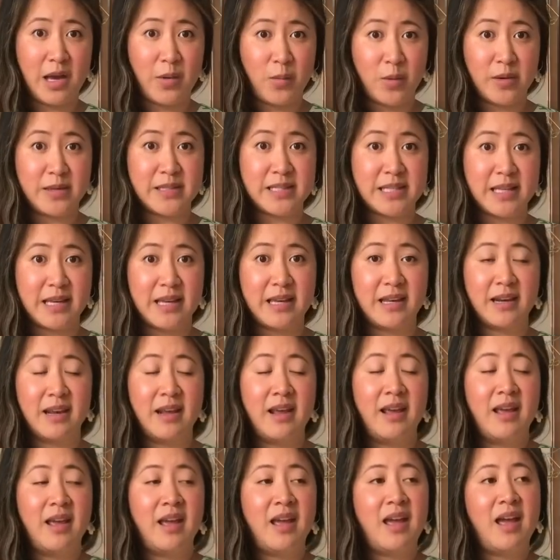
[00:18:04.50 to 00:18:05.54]
I want it.
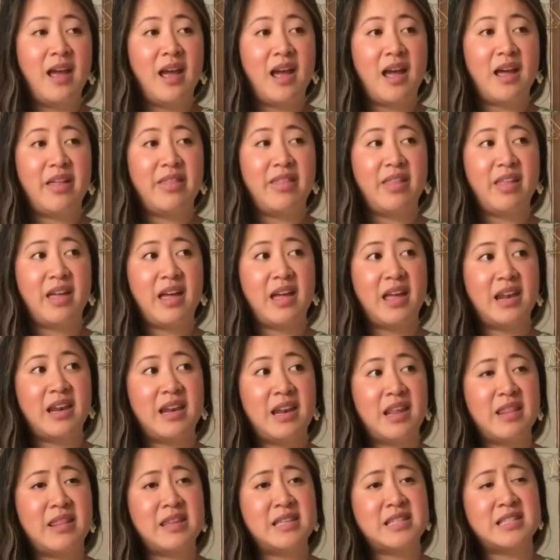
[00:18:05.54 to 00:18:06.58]
And
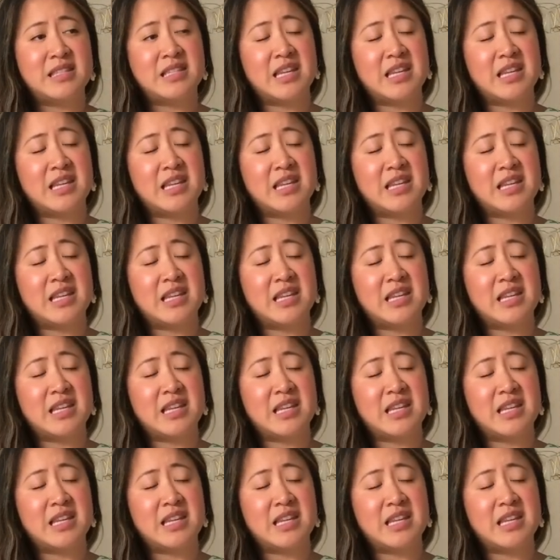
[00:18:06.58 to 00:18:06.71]
then this